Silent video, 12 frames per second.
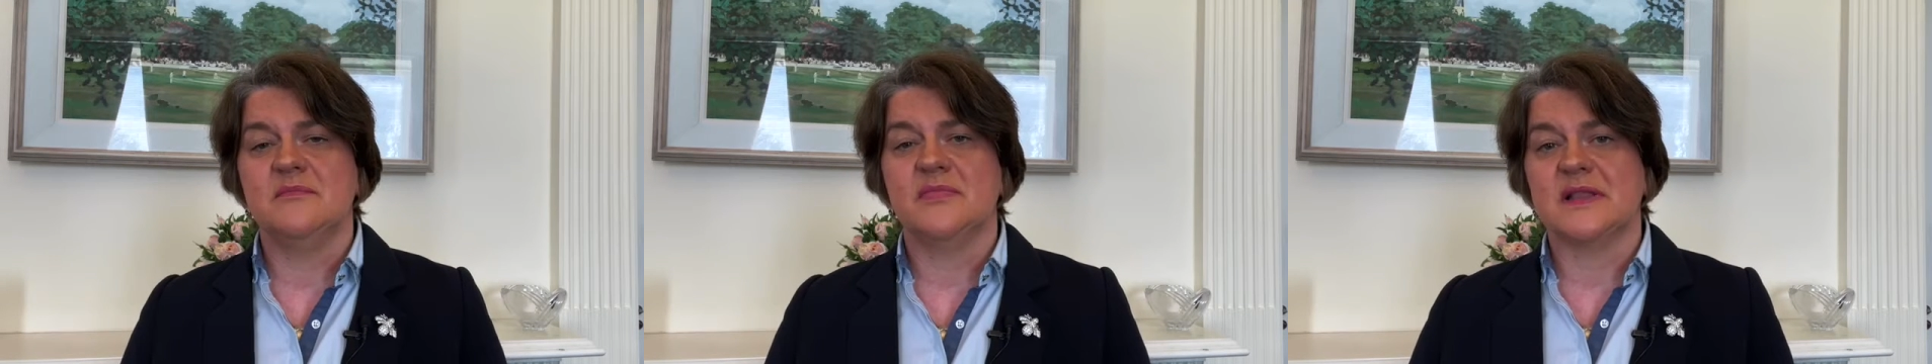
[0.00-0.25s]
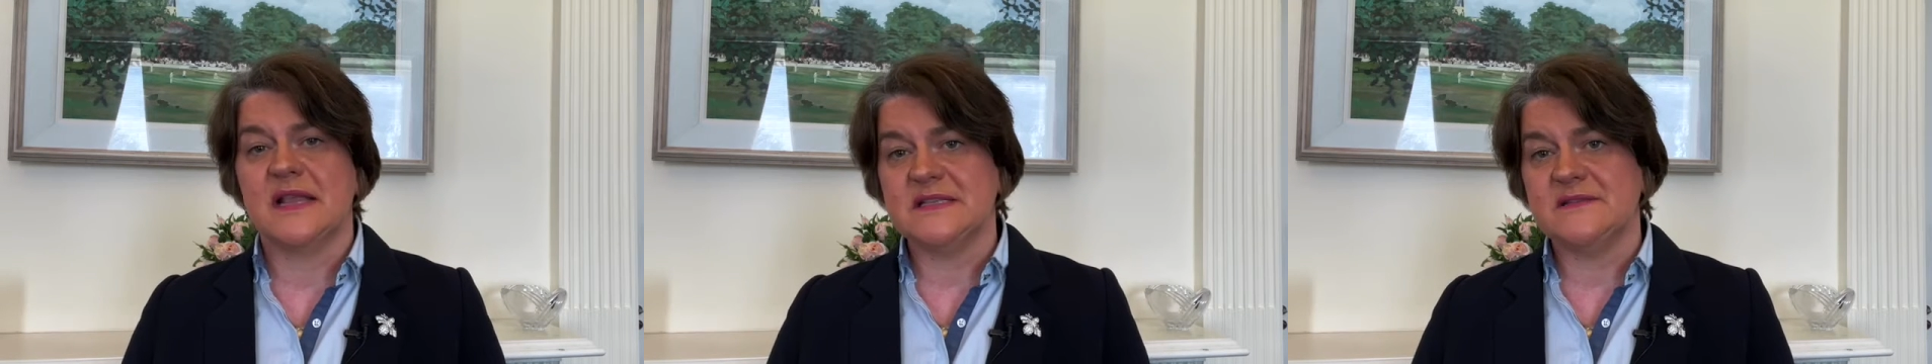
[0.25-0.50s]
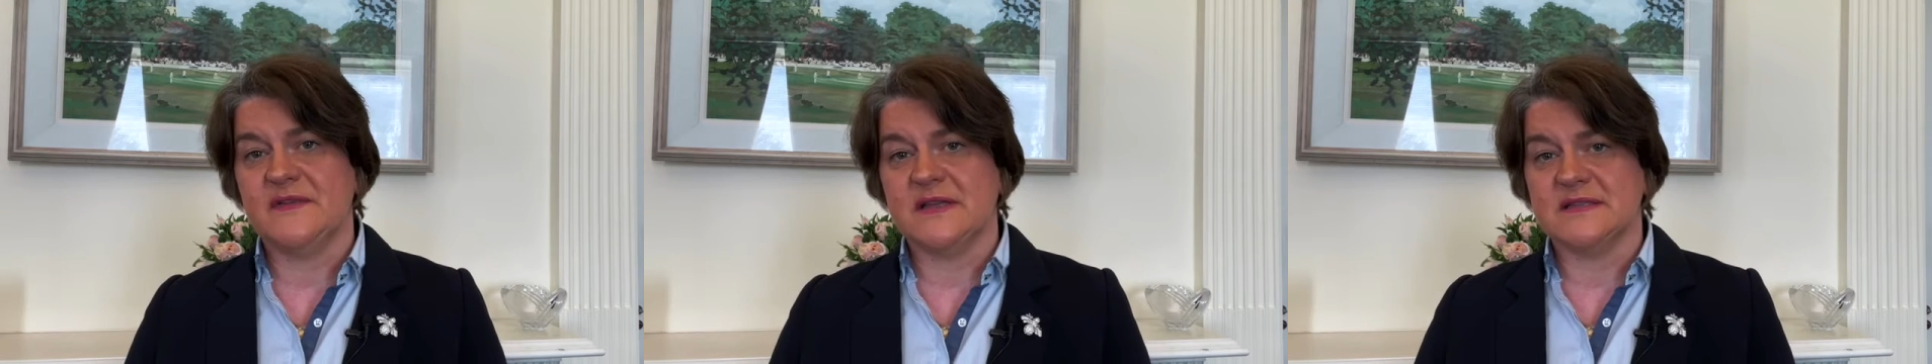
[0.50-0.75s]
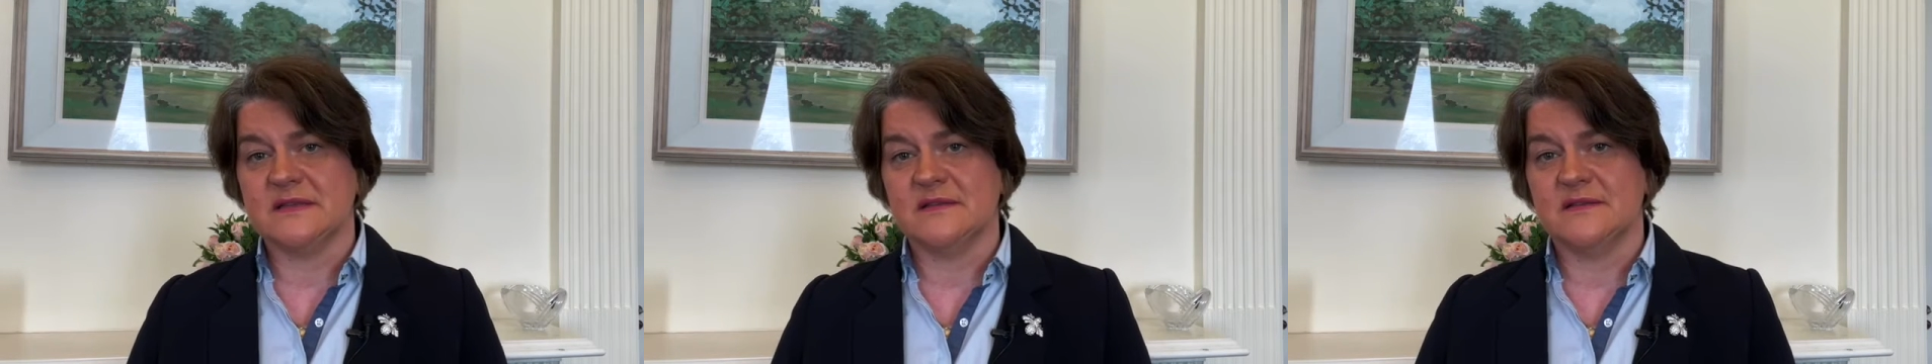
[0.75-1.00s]
but let's
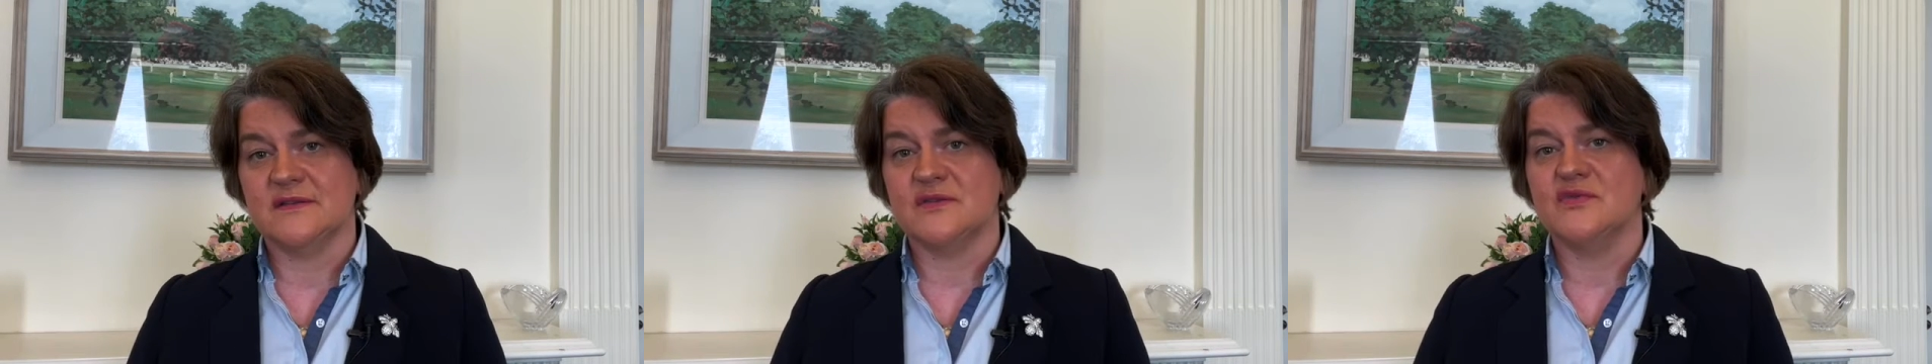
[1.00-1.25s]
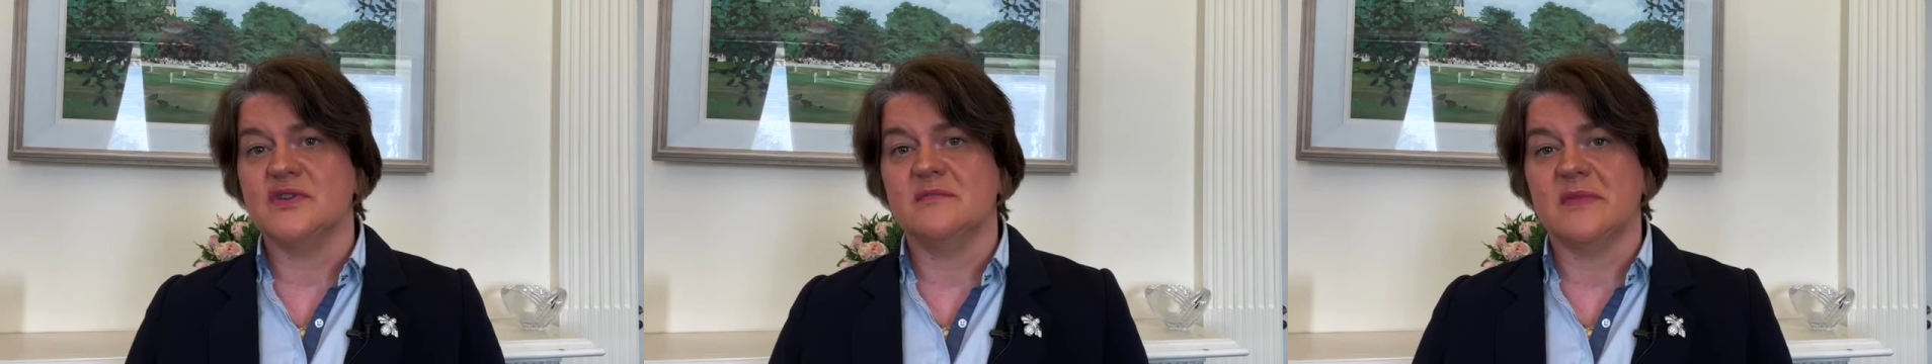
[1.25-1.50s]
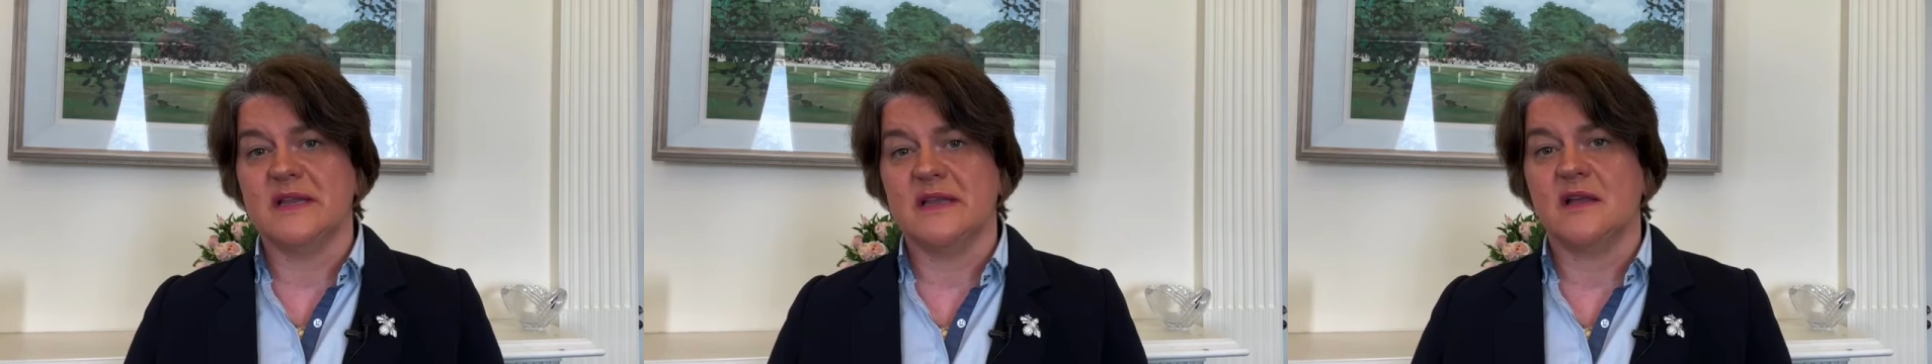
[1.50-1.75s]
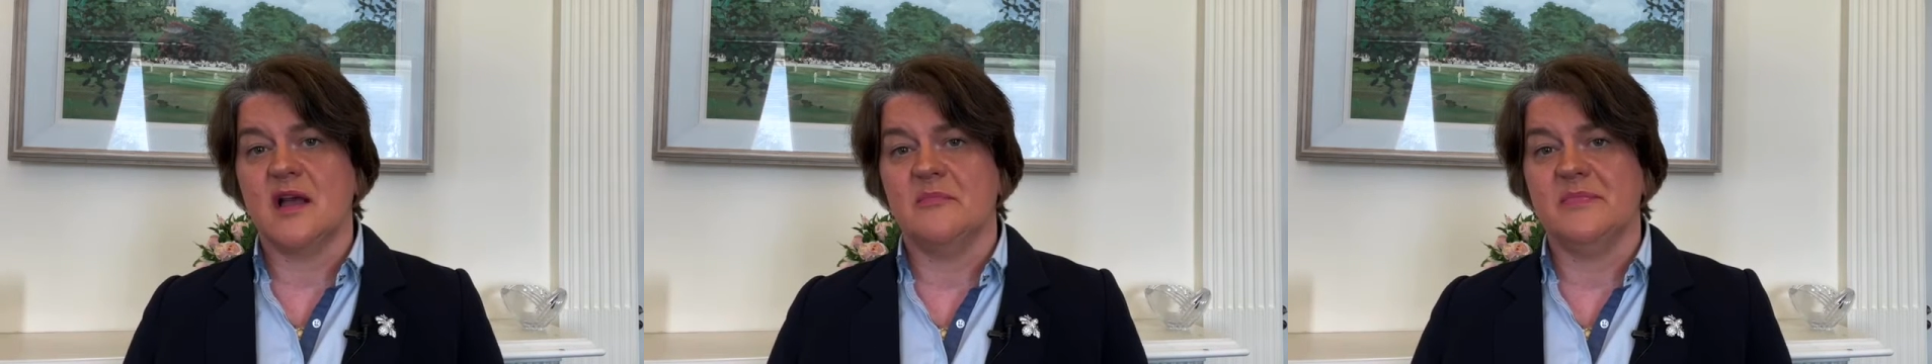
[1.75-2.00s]
face it, the social media
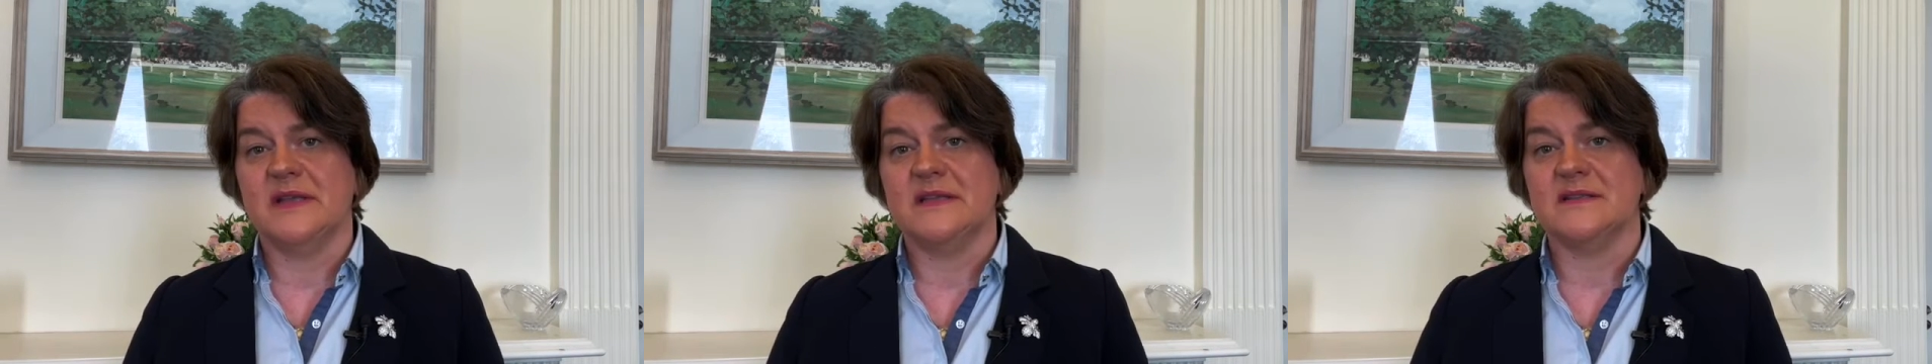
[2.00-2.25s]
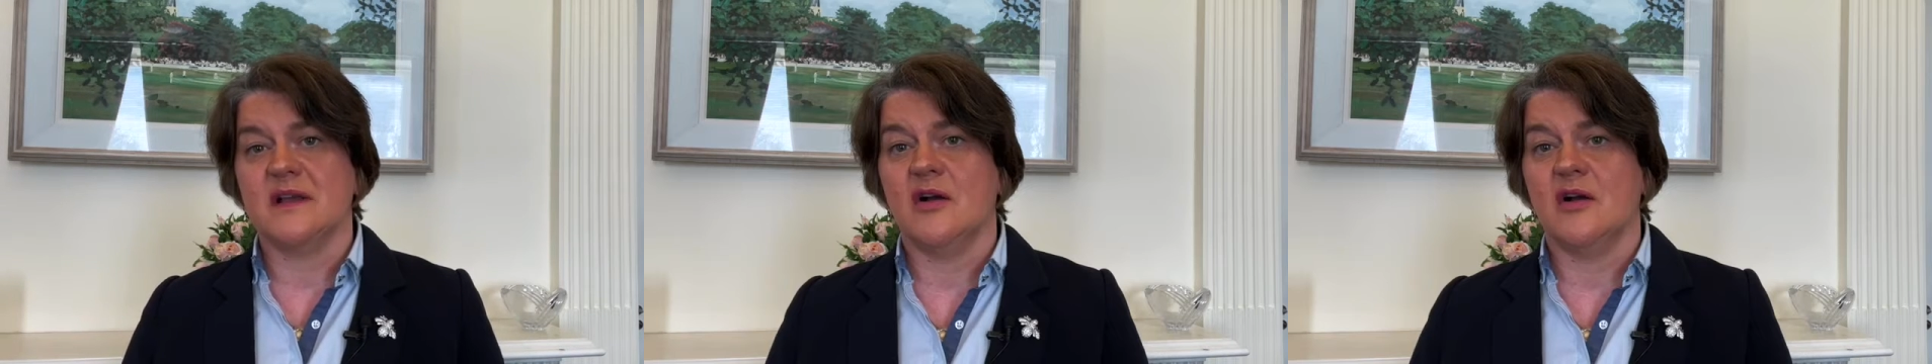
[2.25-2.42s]
companies